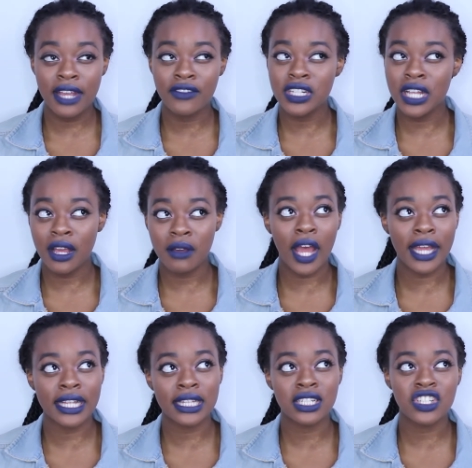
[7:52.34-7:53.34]
every time I
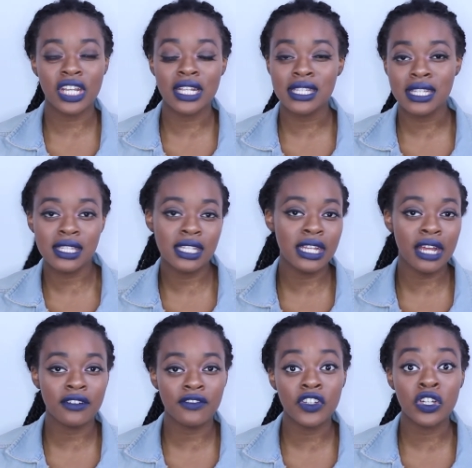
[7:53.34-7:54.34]
get the chance to sit
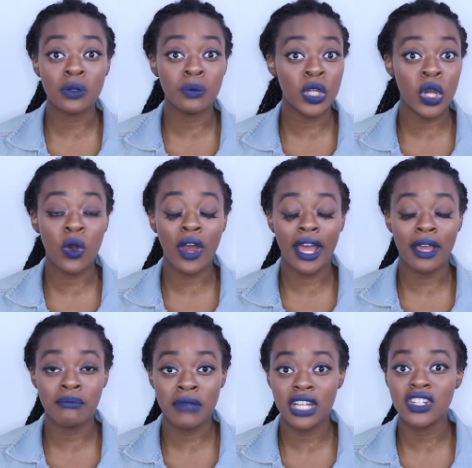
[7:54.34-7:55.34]
down and film. No,
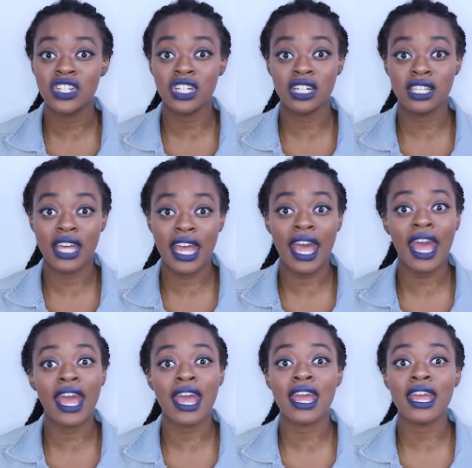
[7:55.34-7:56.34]
I make sure that
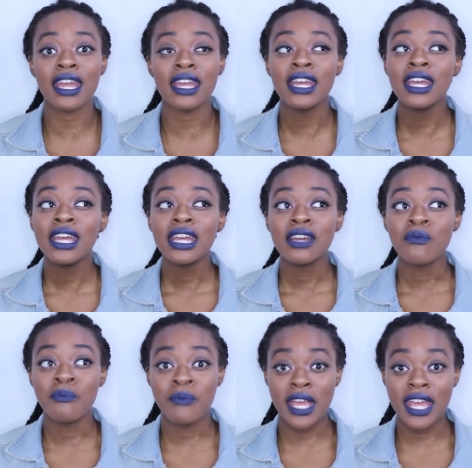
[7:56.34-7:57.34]
I
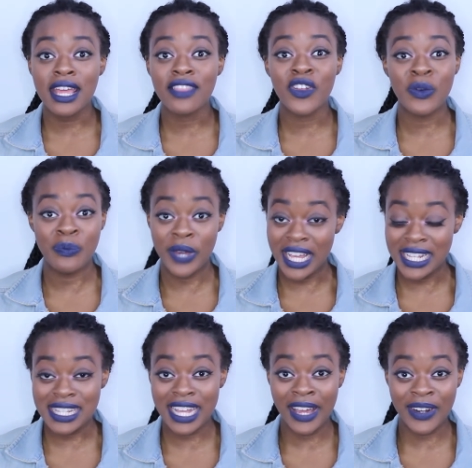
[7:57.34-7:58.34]
make the
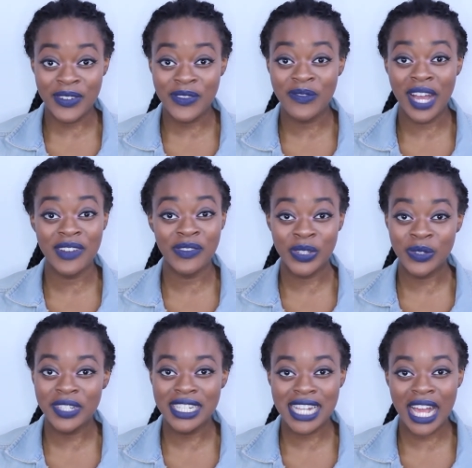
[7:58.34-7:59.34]
best out of my
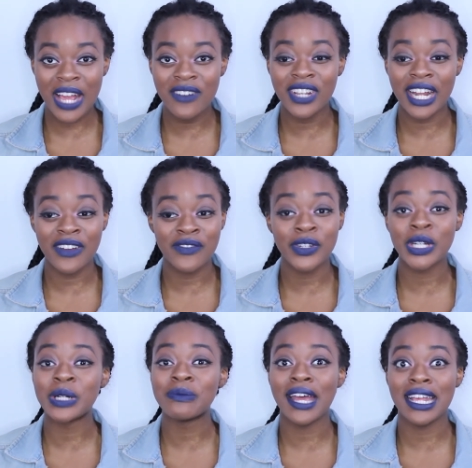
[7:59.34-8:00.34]
filming time, and I film